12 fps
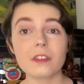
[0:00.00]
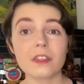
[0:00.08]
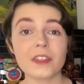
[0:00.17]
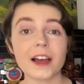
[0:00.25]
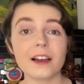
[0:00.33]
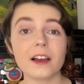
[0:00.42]
than
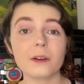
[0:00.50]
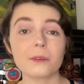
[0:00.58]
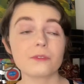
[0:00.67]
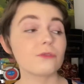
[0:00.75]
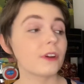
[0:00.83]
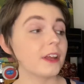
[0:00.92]
that, I
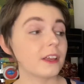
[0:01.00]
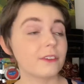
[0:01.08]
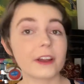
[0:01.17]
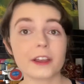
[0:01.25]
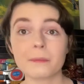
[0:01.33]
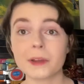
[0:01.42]
would really
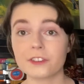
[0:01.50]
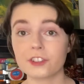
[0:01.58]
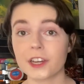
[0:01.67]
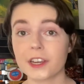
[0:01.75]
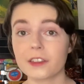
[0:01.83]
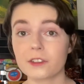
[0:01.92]
recommend
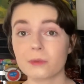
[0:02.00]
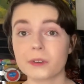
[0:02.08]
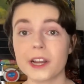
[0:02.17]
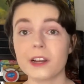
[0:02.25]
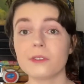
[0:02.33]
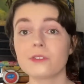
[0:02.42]
checking this
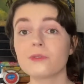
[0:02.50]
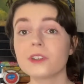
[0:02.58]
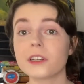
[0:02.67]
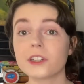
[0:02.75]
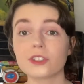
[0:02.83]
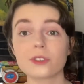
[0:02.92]
one out. It's
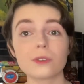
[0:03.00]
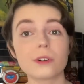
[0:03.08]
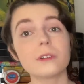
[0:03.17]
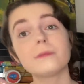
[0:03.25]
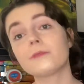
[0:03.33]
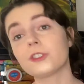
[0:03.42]
really
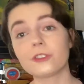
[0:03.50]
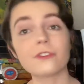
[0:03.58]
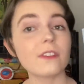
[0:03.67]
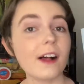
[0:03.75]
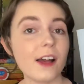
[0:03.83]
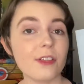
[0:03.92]
short, just
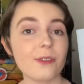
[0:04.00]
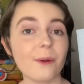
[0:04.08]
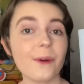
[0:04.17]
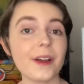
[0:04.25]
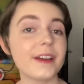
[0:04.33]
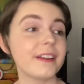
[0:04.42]
fly
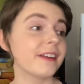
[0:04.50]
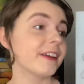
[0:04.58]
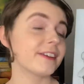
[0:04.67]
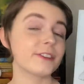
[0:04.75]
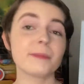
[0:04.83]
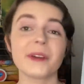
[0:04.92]
through it and
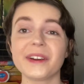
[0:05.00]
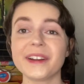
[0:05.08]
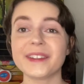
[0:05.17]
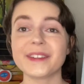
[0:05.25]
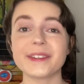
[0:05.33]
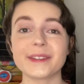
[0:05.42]

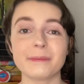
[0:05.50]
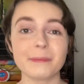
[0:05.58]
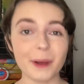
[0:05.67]
experience some